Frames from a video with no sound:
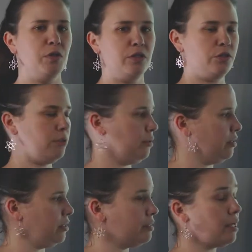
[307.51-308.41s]
Make sure
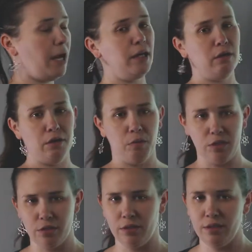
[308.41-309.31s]
that the entire
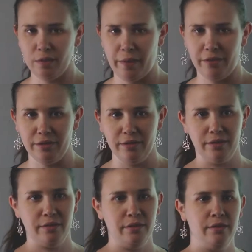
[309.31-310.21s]
equation is
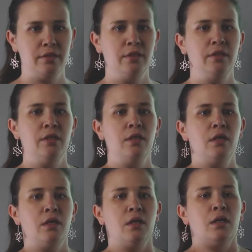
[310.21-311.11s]
balanced.
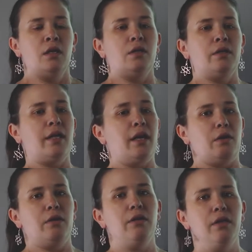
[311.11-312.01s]

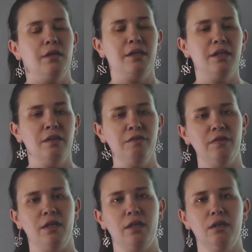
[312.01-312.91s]
Now, if
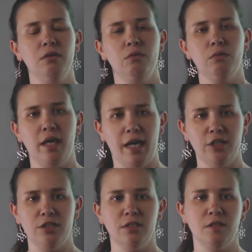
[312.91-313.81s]
a
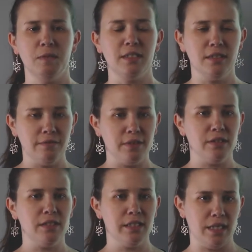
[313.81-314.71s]
reaction
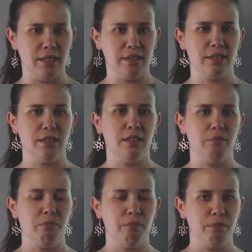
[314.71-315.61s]
specifically says that
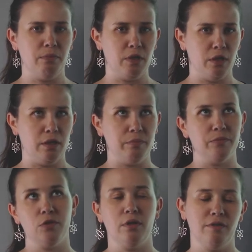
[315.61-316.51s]
it,
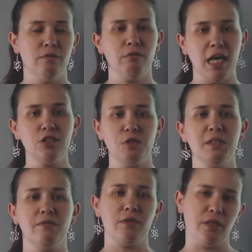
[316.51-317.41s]
if a reaction
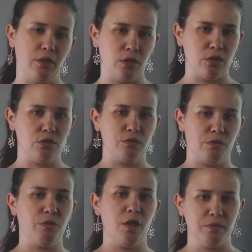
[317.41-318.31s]
specifically occurs, so if
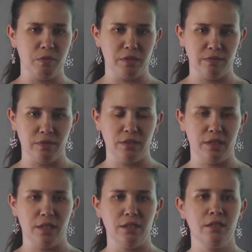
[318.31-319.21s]
the problem specifically
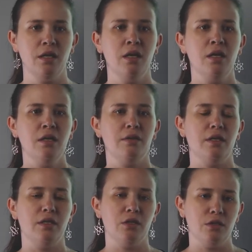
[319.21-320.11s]
says
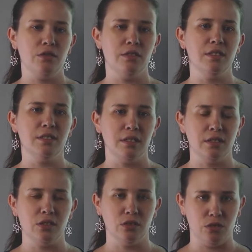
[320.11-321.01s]
that it occurs in an
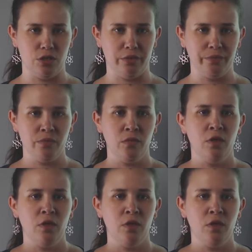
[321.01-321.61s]
acidic solution,